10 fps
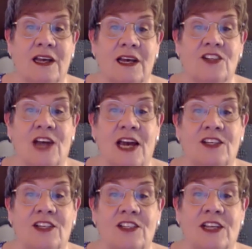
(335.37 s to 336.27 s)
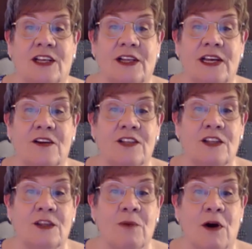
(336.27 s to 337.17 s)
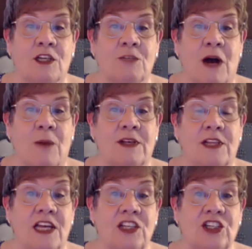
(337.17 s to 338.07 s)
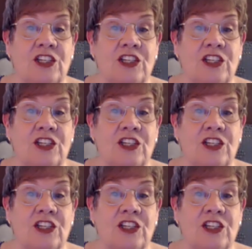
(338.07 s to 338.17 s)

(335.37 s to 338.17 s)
A scientist declares that the park's population